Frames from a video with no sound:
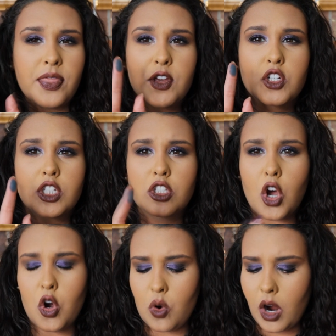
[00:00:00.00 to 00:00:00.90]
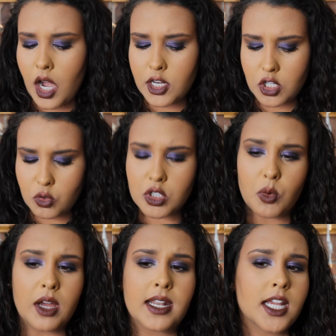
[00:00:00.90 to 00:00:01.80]
They're so
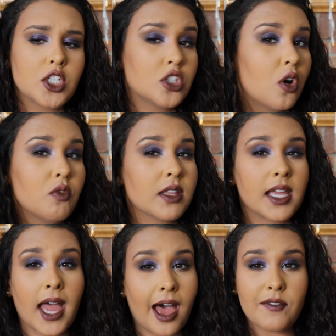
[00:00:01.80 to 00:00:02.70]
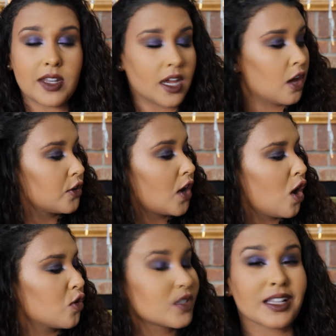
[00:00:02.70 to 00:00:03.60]
unusual, and I don't really have any other
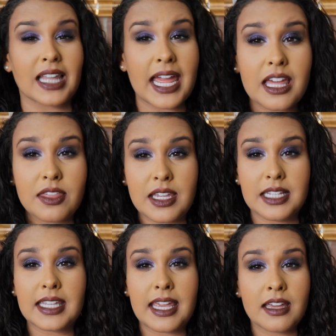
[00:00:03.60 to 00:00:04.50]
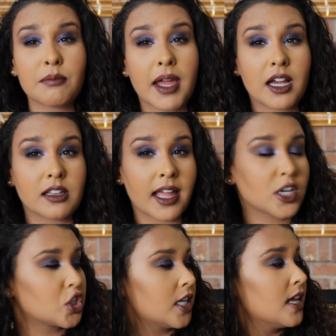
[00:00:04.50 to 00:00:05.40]
colors like these in my
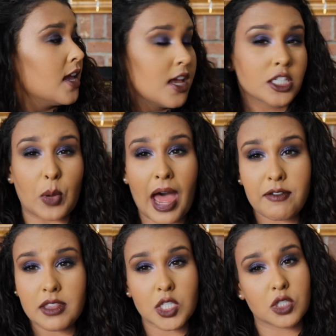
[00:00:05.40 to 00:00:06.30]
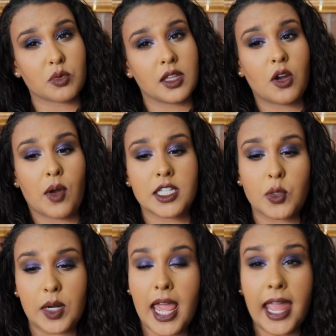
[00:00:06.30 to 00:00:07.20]
collection, so having this is really going
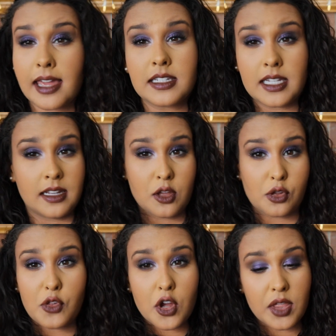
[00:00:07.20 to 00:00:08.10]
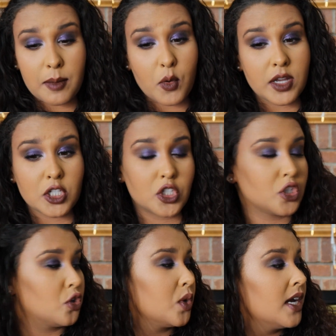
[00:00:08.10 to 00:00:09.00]
to enhance any other look that I'm going to
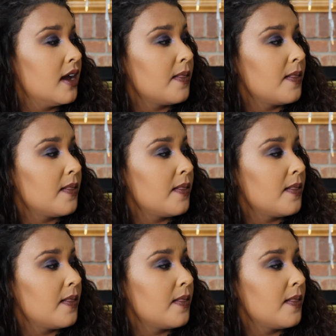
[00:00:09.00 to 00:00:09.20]
do.